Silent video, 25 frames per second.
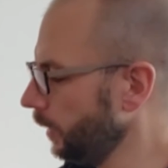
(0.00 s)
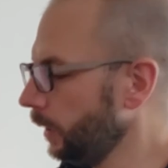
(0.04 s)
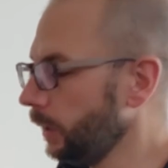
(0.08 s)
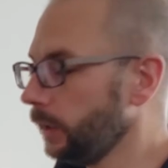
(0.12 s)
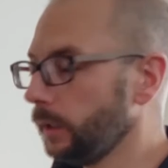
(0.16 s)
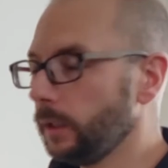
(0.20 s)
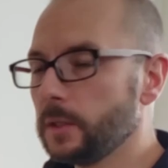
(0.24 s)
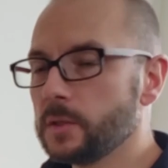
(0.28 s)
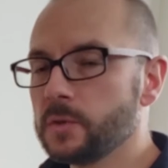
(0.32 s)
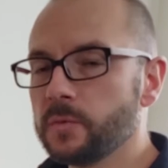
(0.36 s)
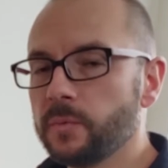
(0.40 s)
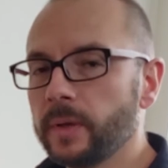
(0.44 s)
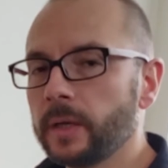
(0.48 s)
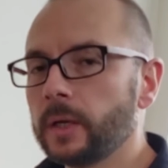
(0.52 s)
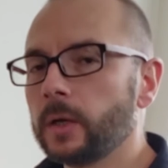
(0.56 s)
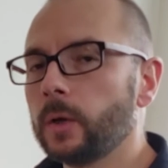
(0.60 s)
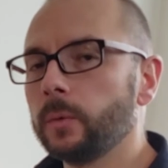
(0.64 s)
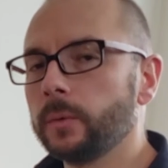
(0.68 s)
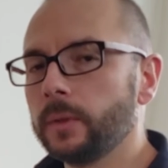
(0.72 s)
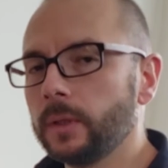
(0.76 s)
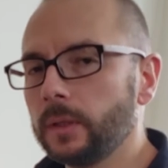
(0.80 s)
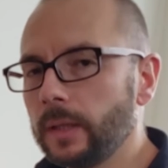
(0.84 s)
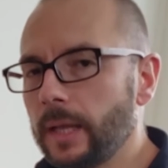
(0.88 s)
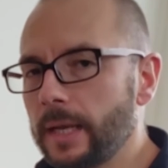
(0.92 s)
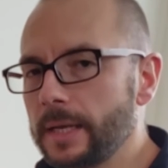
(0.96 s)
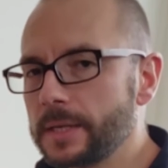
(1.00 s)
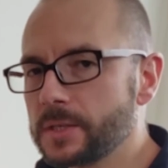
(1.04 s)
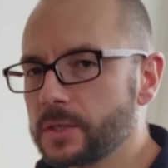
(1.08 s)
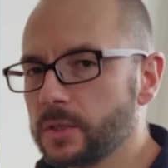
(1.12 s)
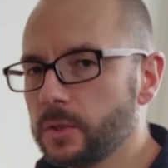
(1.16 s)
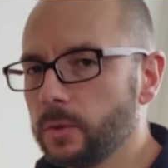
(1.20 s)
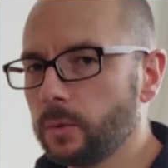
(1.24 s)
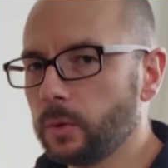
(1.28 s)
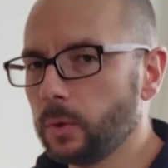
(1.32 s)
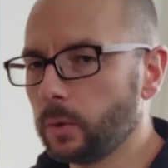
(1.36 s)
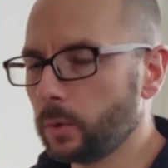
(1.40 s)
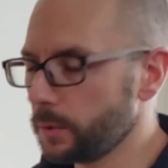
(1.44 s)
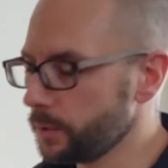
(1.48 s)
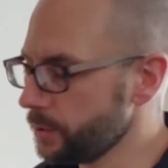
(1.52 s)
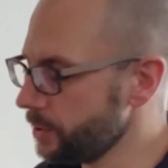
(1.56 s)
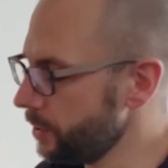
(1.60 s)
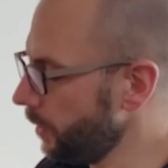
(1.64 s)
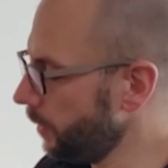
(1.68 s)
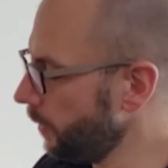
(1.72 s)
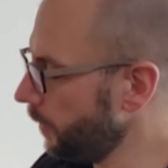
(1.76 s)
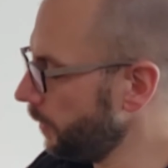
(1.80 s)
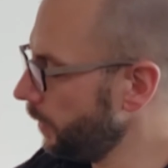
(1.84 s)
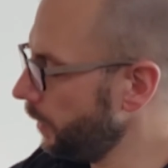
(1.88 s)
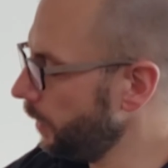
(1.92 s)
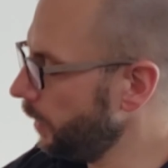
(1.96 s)
Let's figure out the last two chords
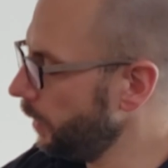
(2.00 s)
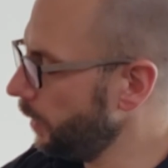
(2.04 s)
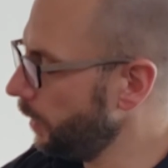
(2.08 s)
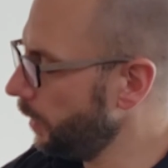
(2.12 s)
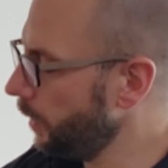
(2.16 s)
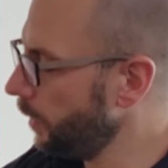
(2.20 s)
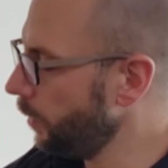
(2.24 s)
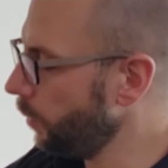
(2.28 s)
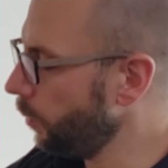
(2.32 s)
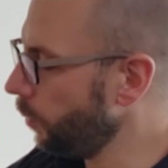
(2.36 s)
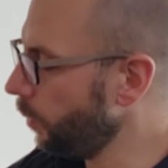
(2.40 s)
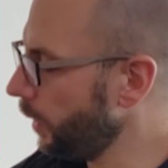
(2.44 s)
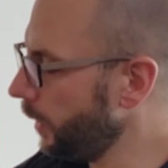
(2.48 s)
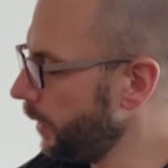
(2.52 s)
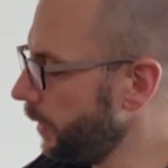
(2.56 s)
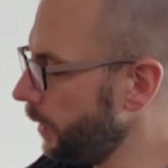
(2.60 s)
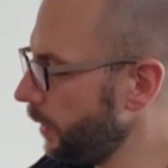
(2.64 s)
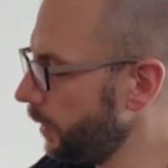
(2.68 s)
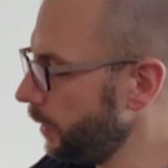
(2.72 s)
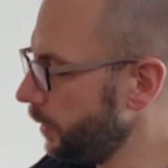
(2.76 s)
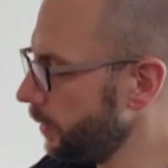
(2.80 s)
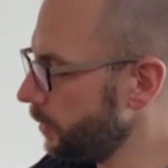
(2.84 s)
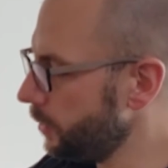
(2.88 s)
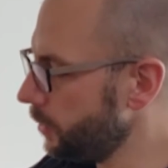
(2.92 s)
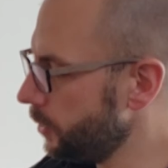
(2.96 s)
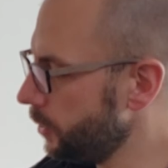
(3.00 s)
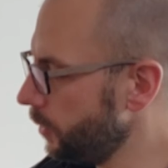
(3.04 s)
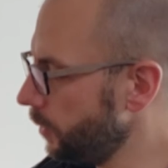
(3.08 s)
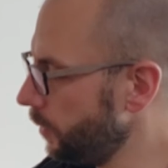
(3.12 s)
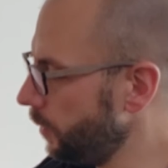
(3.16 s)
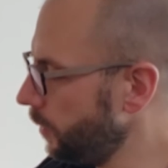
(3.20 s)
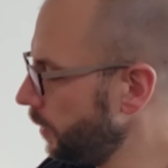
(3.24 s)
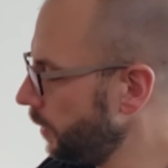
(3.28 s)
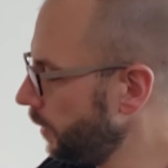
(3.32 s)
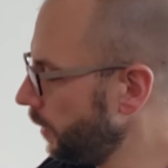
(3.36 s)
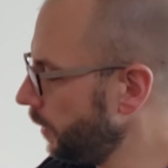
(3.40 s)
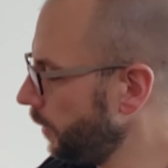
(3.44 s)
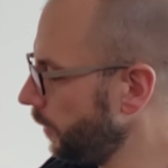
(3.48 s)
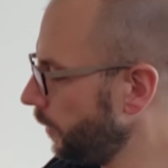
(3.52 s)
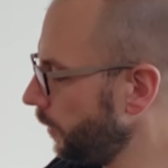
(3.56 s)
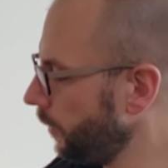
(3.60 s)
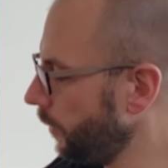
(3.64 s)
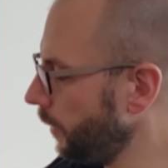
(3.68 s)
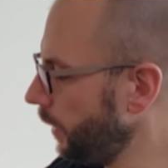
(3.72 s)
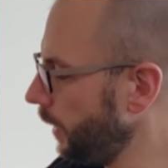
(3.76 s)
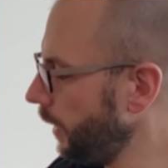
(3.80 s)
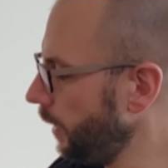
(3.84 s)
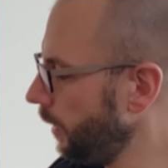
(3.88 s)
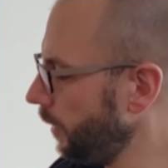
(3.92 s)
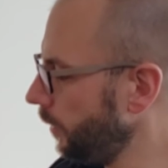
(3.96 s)
here. 1, 2,
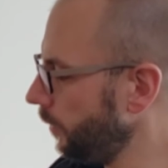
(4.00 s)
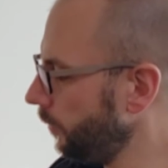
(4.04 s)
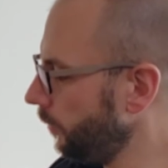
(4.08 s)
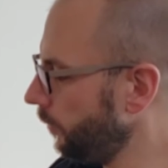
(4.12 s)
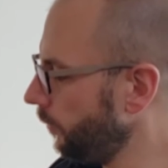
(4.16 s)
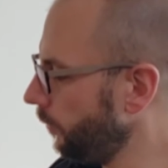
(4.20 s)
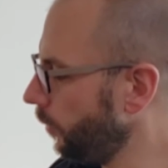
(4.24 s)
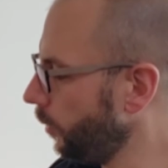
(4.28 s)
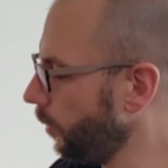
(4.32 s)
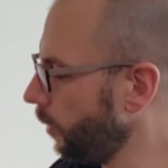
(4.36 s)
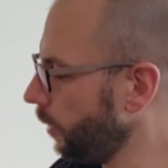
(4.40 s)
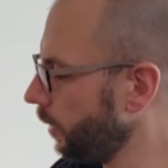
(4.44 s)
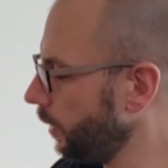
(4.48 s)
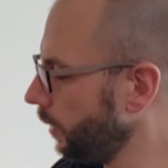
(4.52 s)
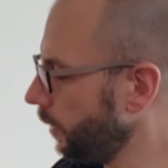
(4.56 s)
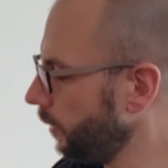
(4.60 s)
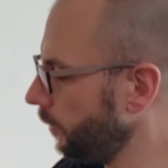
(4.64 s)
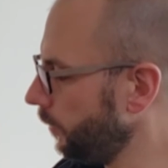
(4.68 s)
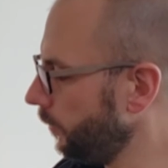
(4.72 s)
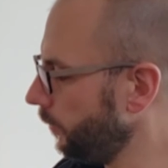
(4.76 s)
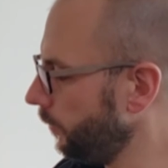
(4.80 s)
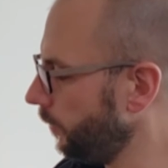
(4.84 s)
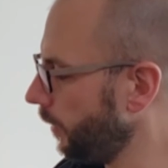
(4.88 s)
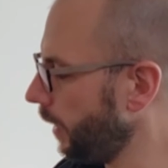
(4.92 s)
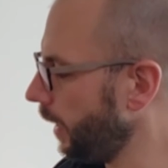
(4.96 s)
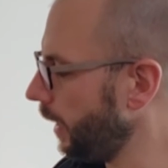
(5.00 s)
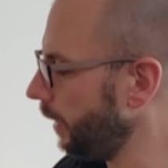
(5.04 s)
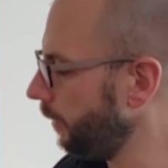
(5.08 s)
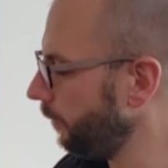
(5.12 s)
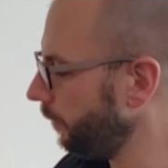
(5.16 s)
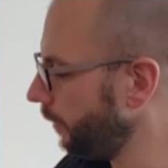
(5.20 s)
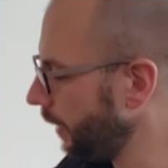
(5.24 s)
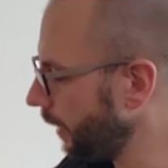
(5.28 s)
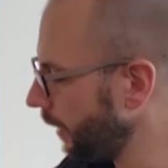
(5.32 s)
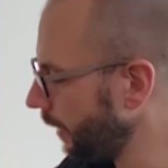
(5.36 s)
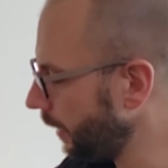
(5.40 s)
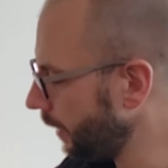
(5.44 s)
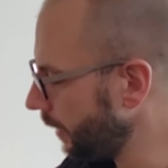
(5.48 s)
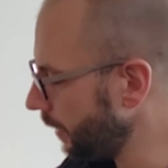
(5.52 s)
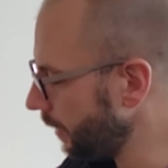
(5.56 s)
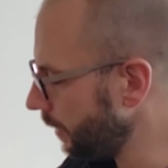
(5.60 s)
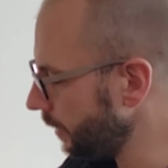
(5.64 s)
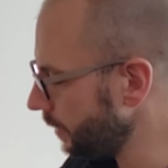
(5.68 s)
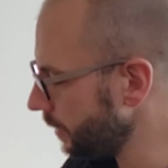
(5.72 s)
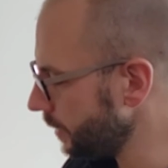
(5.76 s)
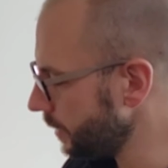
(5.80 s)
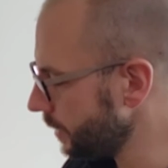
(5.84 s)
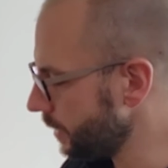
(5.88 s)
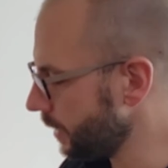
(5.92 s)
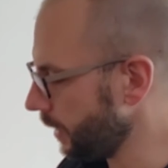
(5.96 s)
3, 4, 5,
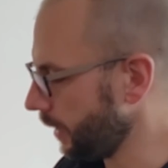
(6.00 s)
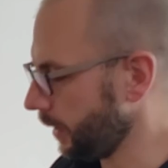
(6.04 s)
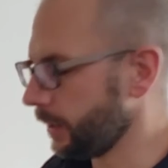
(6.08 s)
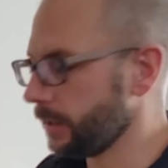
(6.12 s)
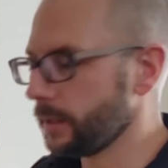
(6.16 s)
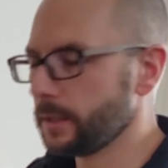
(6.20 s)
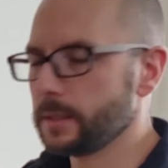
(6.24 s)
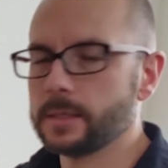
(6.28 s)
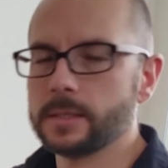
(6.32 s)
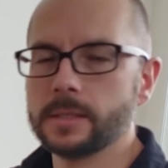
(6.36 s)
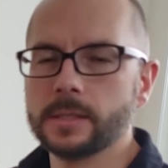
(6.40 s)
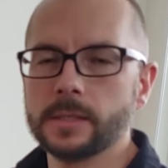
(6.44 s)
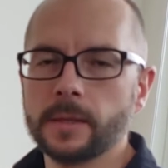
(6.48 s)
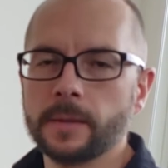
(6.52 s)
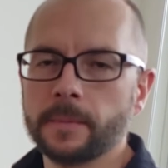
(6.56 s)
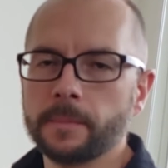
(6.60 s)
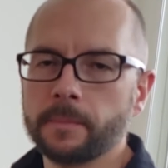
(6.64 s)
6.